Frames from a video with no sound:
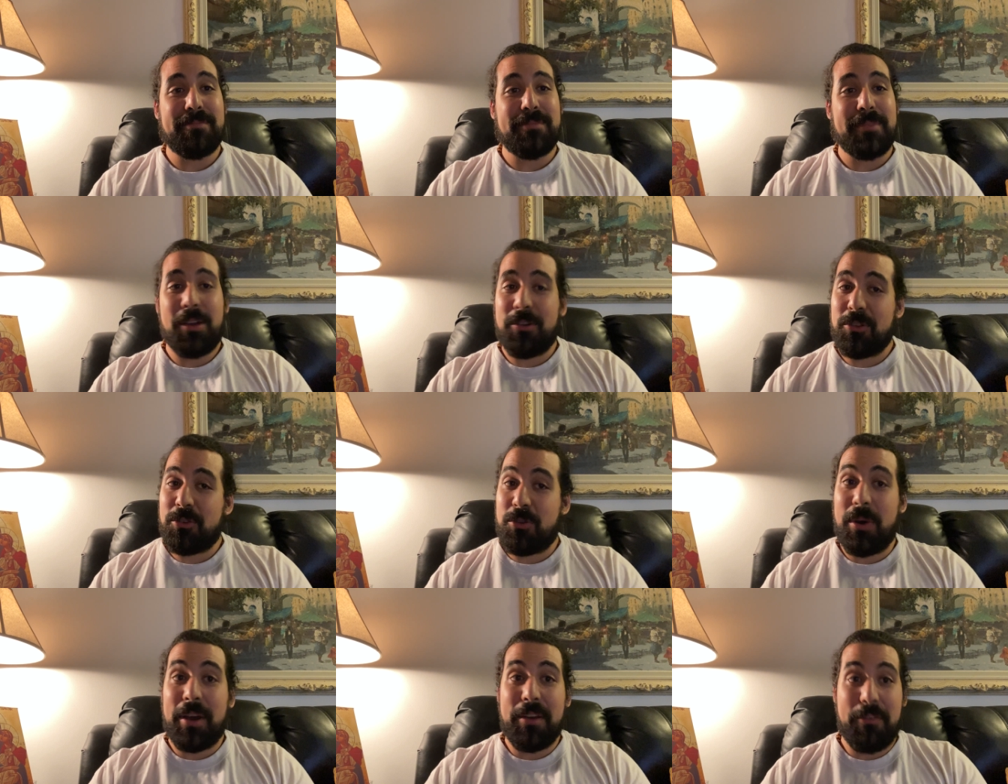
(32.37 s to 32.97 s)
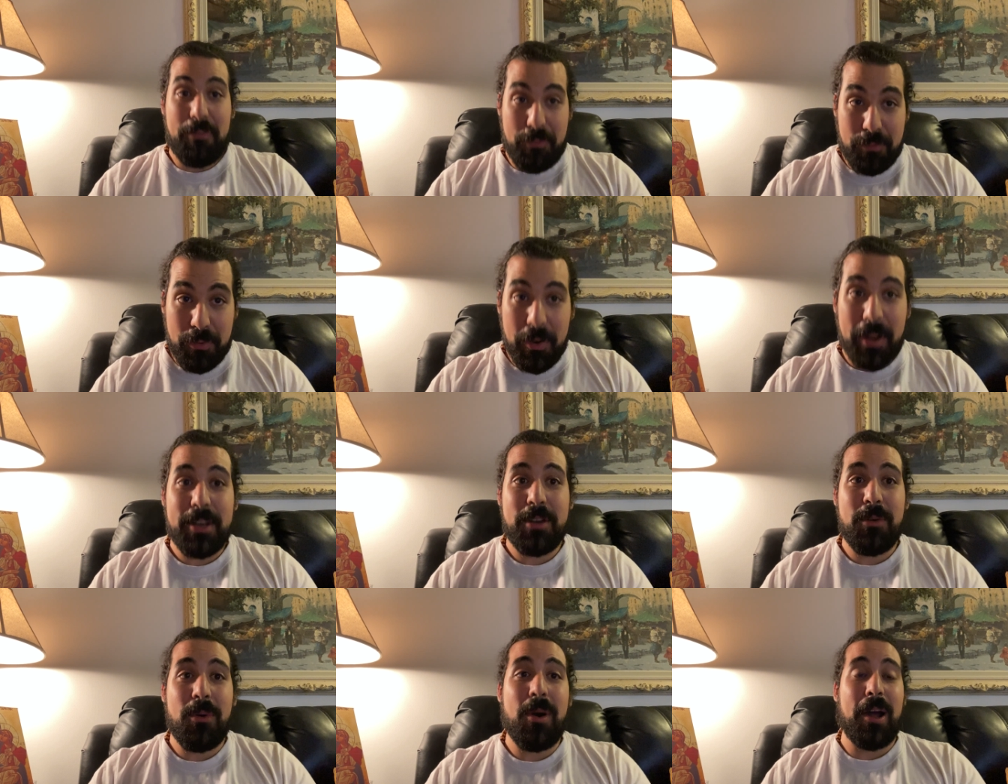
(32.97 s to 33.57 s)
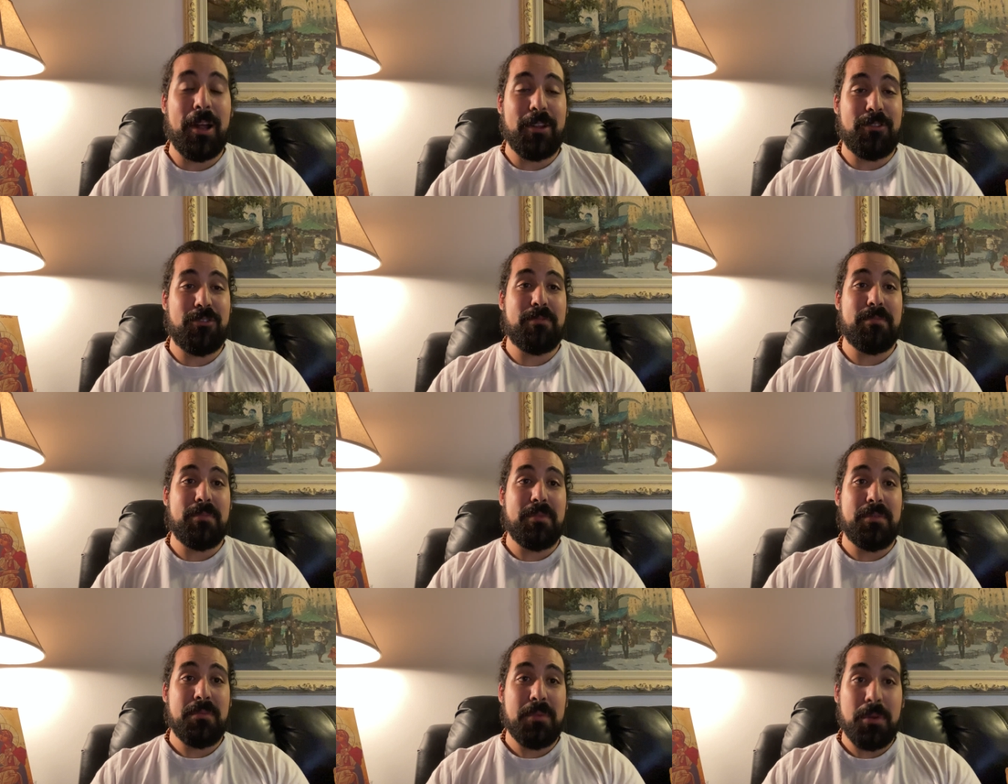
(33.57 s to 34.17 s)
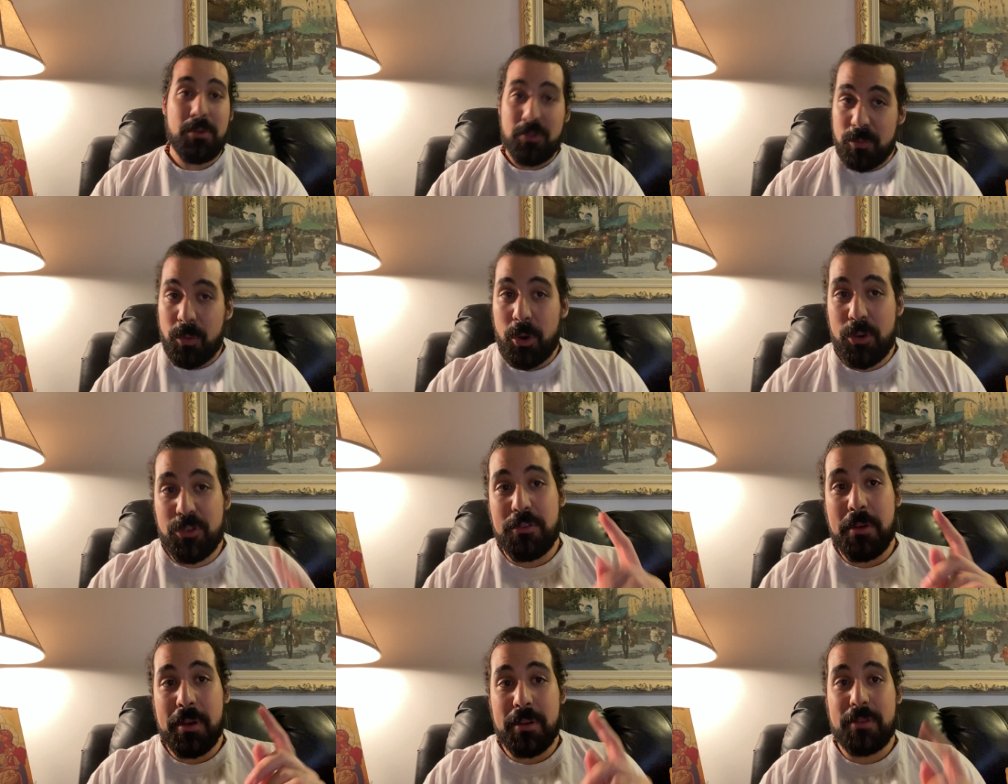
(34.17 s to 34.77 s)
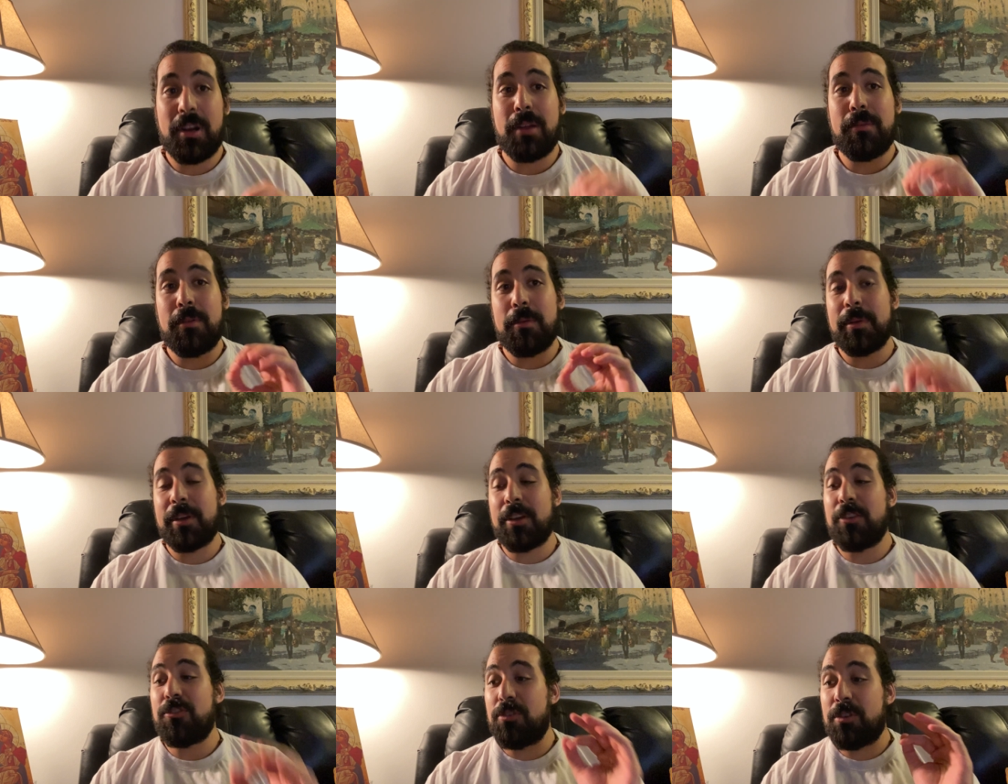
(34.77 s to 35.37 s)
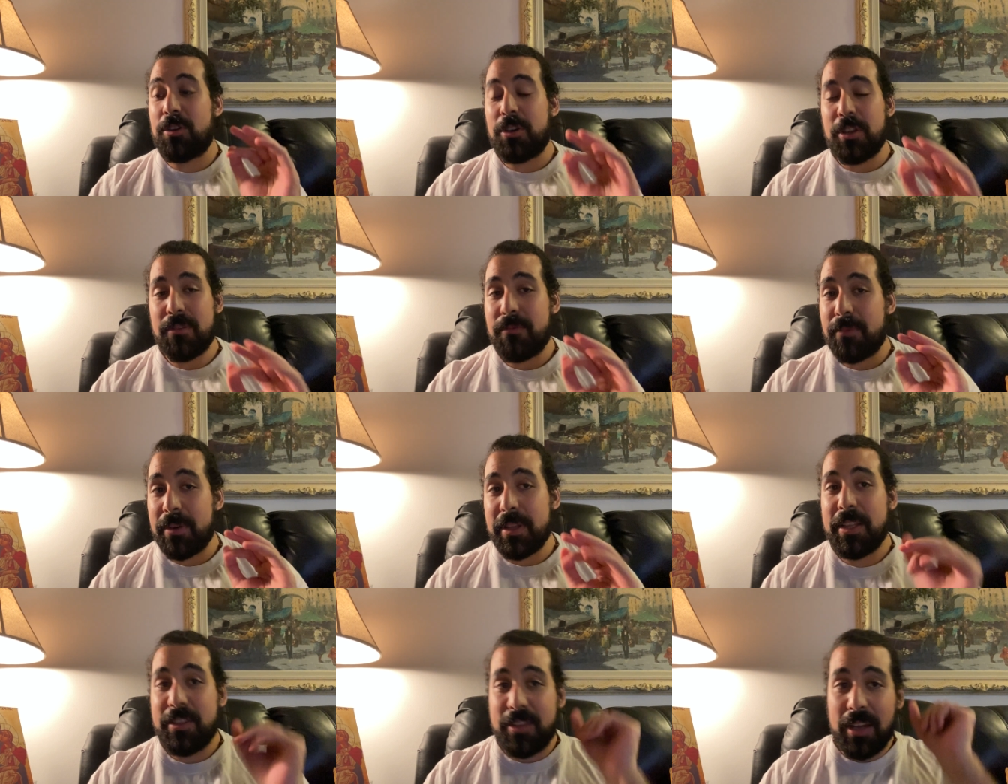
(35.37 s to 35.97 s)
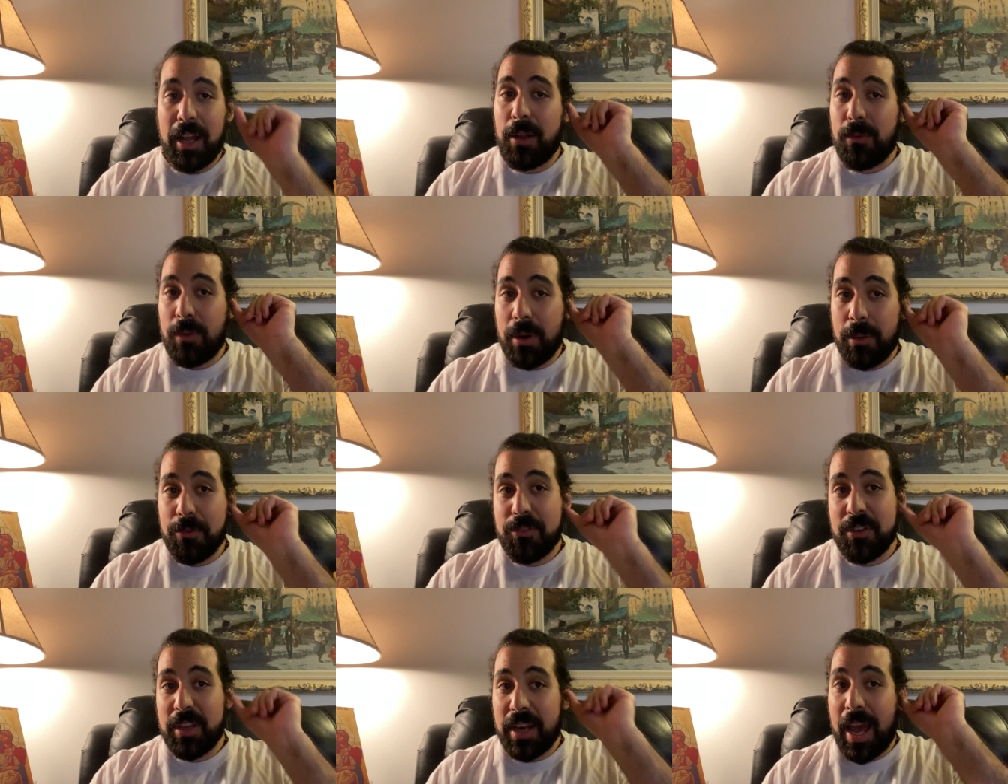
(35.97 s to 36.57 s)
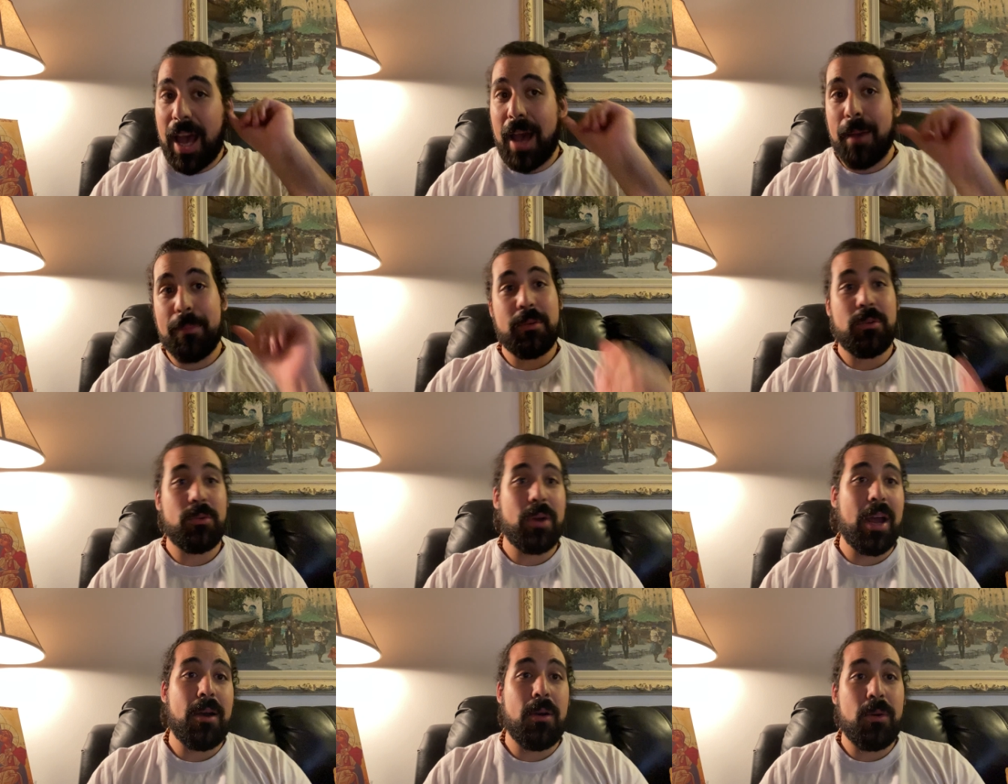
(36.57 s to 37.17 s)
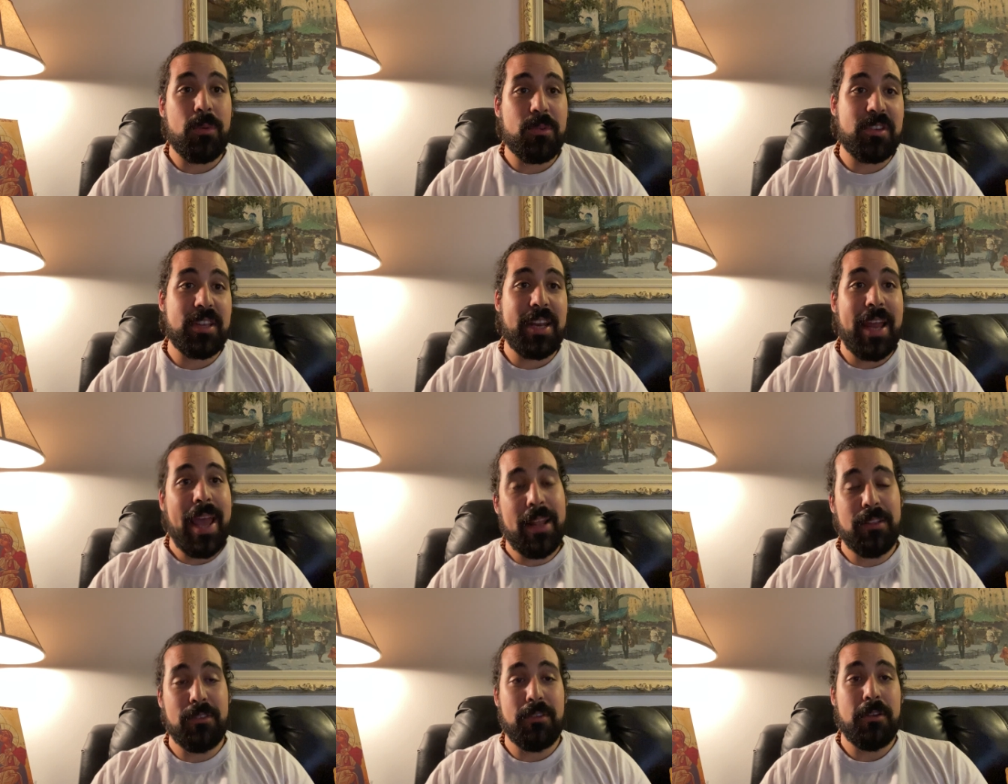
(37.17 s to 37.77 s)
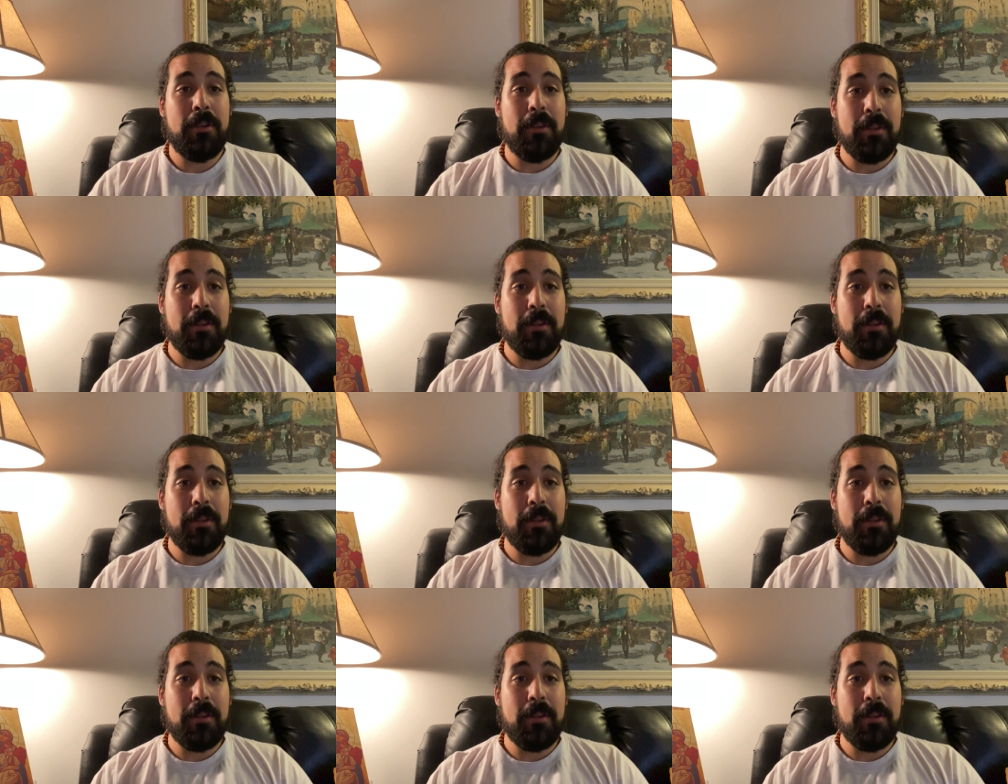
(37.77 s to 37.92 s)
That was quite fun to watch. It was more so incredible because you couldn't really tell what was going to happen or how it was going to end.